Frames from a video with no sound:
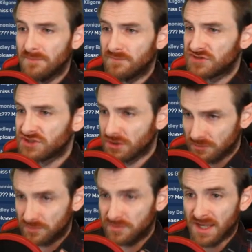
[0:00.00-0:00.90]

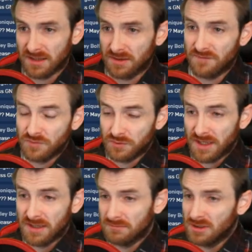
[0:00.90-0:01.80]
So yeah, if you
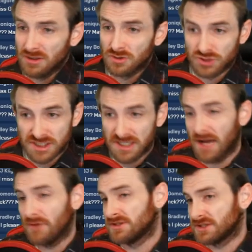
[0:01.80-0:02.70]
can see
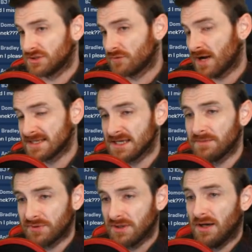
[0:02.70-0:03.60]
how it's going to rise
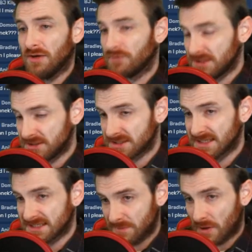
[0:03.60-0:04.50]
up, read your
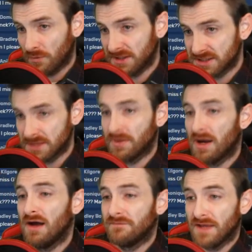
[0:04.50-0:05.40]
sticks about when to jump
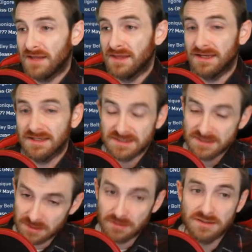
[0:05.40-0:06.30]
off, and then
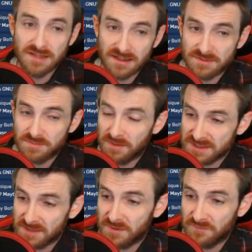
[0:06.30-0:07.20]
it's, yeah, maybe
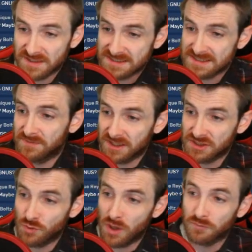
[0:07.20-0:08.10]
time to invest in something
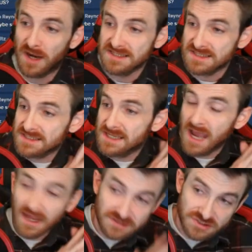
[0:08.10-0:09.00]
else while it rises
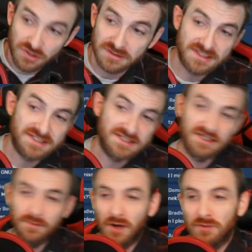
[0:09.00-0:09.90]
and start
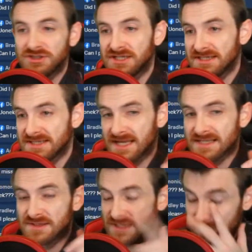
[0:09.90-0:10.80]
listening about what Genius
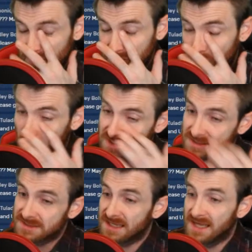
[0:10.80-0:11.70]
has. Keep it on the watch
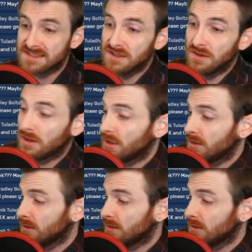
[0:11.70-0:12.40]
list, guys, though. All right.